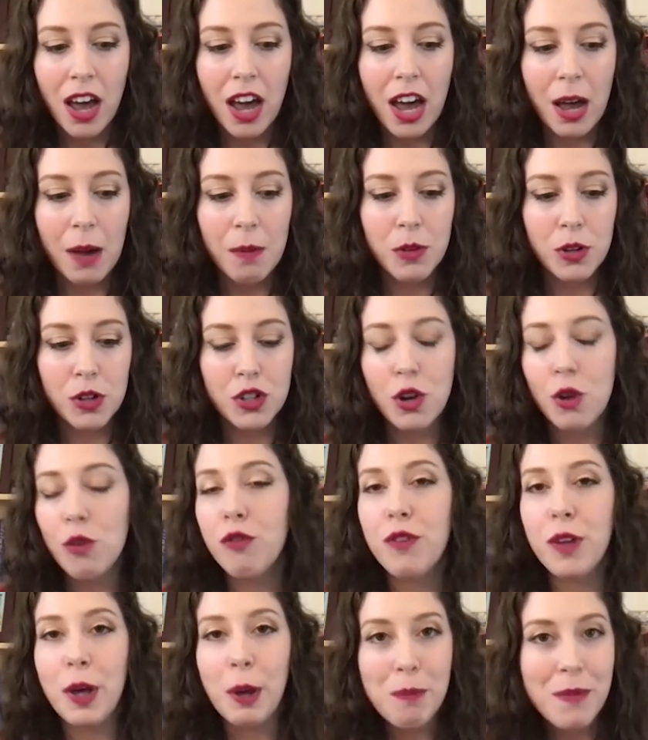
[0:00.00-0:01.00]
There's no
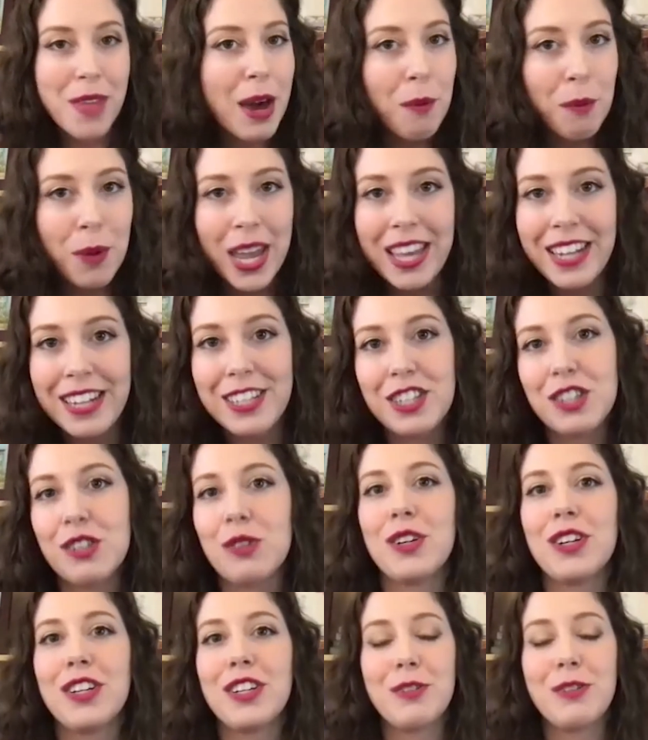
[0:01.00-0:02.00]
film that wins
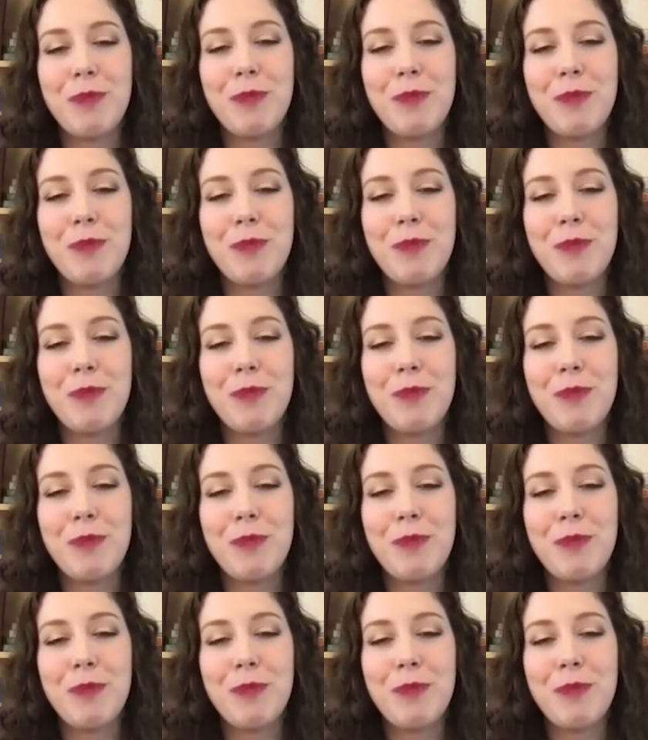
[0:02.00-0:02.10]
or